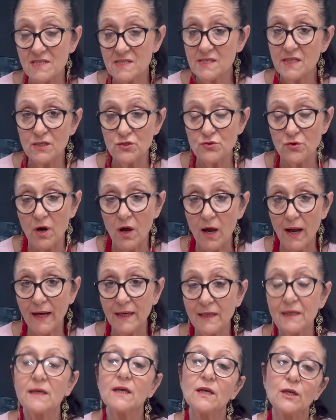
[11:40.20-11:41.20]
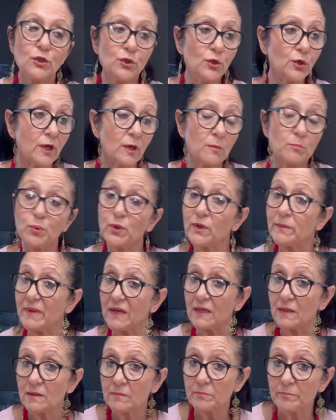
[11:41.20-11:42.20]
they're dried, you can put them
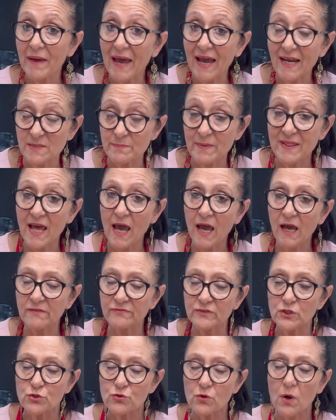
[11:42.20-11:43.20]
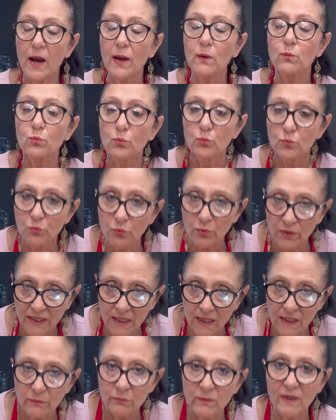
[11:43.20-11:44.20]
in bags, but they have to dry
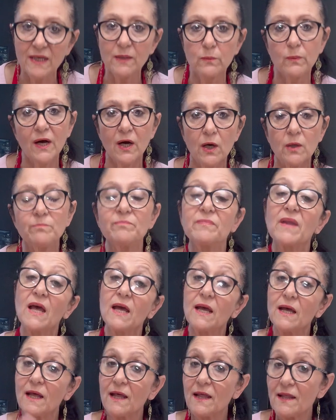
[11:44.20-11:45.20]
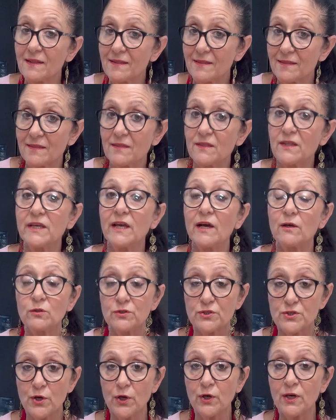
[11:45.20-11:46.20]
really, really well. The
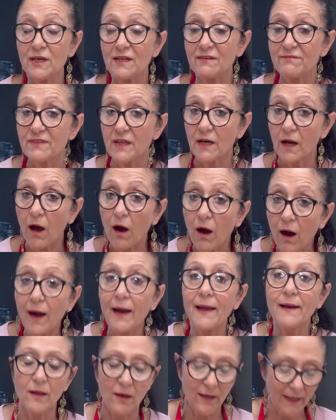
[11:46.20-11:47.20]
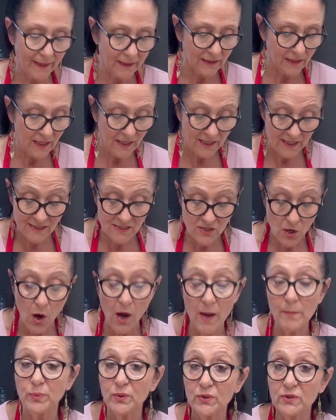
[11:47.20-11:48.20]
alternative that I like is I
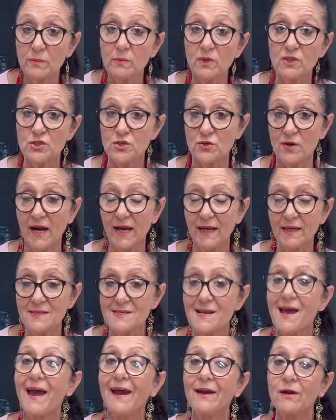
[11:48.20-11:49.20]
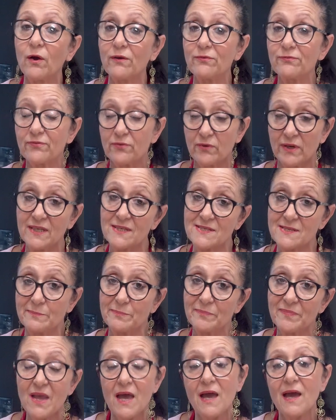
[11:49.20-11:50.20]
put them on trays and I freeze them.
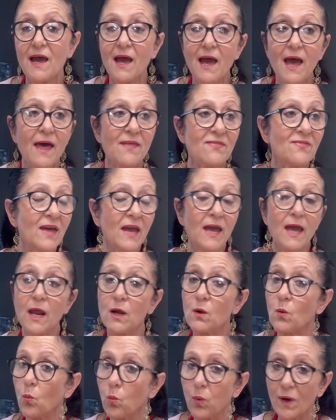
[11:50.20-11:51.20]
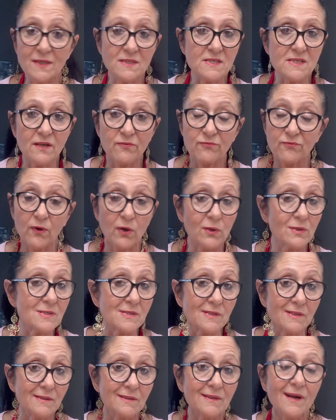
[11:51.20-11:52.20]
Then once they're
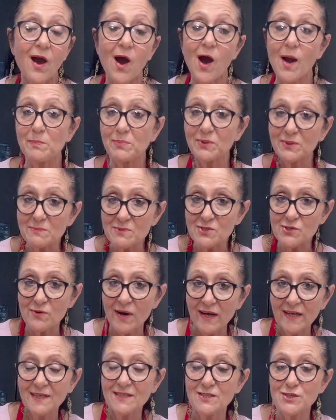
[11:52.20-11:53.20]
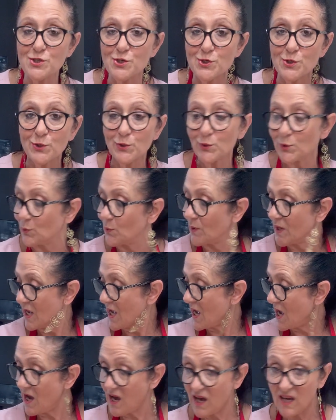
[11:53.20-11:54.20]
frozen, I put them straight into
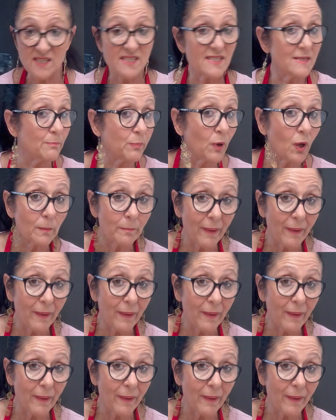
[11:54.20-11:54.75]
Ziploc